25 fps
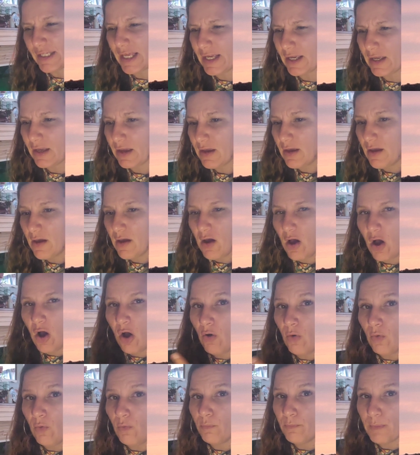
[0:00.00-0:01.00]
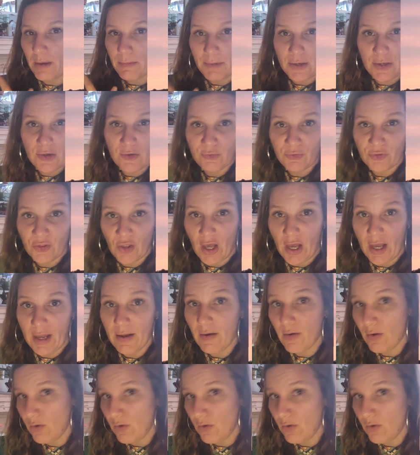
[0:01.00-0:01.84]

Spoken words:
like, oh, maybe you thought,